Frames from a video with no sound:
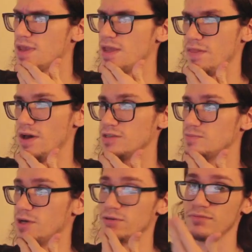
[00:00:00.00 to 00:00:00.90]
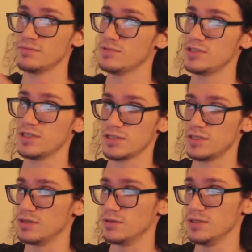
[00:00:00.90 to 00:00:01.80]
And the hotspot,
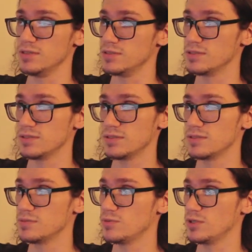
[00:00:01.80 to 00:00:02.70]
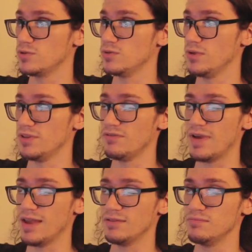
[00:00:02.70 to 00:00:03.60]
60 degrees. It's pretty cool. And the
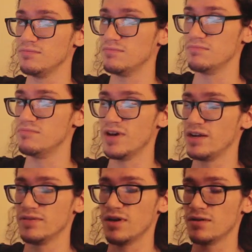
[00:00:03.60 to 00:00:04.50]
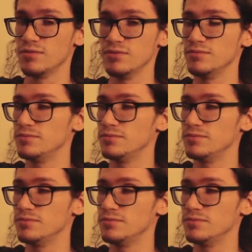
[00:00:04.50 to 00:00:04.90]
fan, not even audible.